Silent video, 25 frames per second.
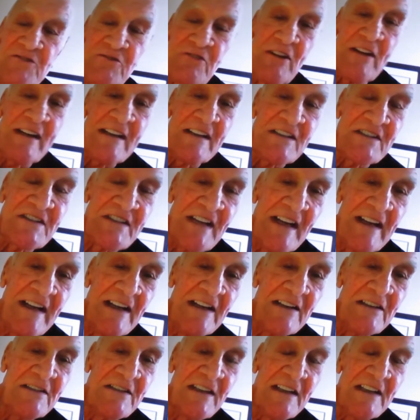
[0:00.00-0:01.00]
his trainer said,
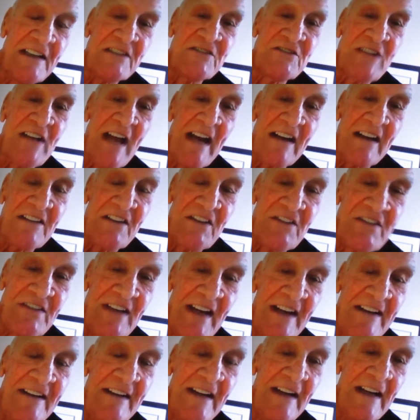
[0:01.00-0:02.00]
his doctor
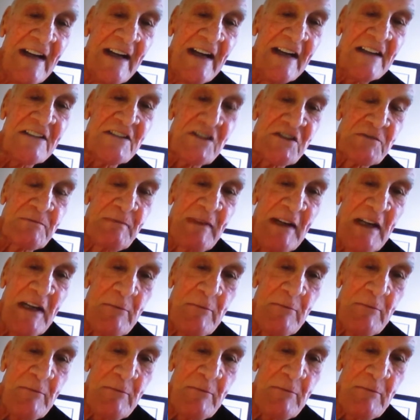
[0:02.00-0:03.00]
said, hit the
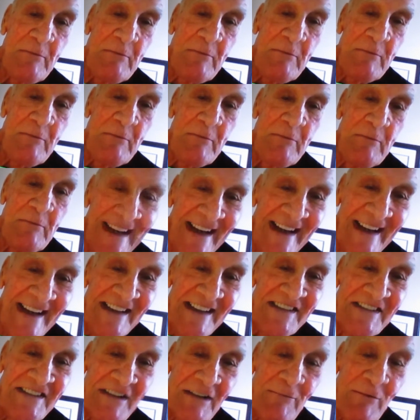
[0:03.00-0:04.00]
speed bag. He
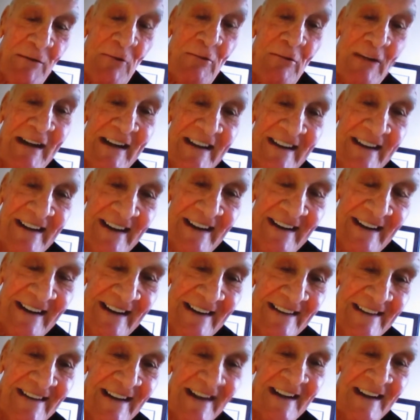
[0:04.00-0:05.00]
said, I'm already hitting
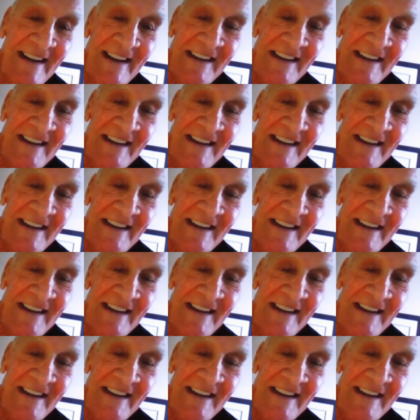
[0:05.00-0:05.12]
it.